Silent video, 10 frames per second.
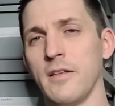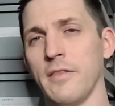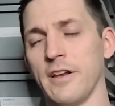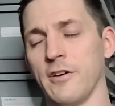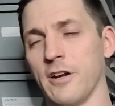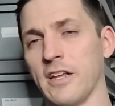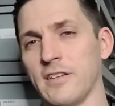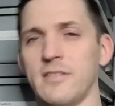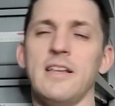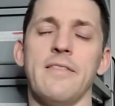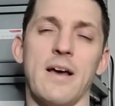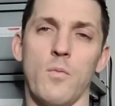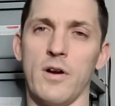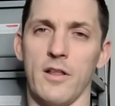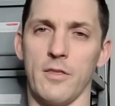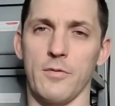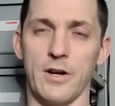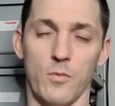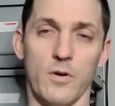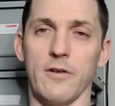that you're going to exceed that 1-to-3
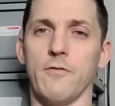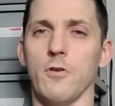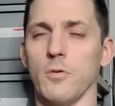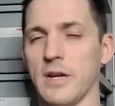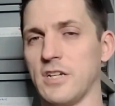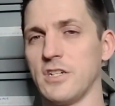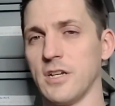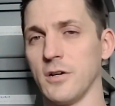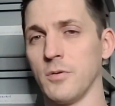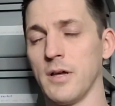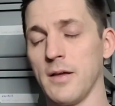or 1-to-4 ratio.